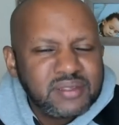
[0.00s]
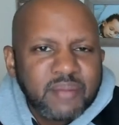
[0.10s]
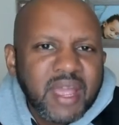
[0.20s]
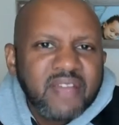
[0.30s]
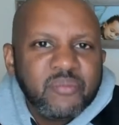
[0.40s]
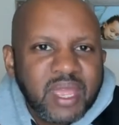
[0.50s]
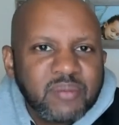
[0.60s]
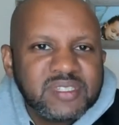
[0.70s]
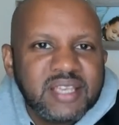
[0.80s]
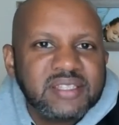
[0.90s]
that might even make
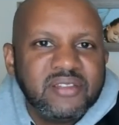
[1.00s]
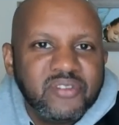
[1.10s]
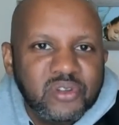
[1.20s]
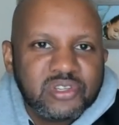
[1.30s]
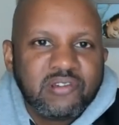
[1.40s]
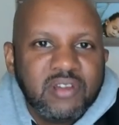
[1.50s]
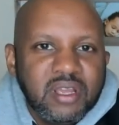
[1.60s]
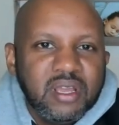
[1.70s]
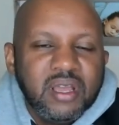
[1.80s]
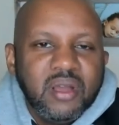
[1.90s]
mistakes in the future,
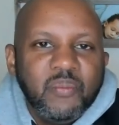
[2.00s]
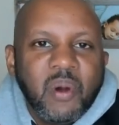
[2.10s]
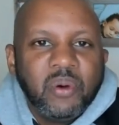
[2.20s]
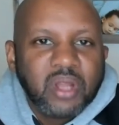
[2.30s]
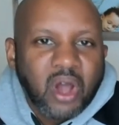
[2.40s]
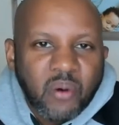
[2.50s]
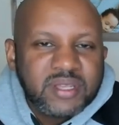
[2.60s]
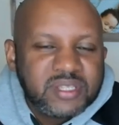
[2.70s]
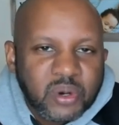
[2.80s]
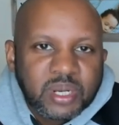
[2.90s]
but will
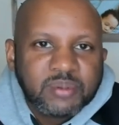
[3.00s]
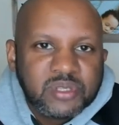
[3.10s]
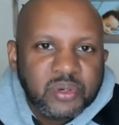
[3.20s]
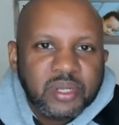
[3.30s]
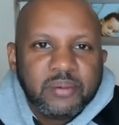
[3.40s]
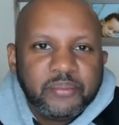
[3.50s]
always own up to it.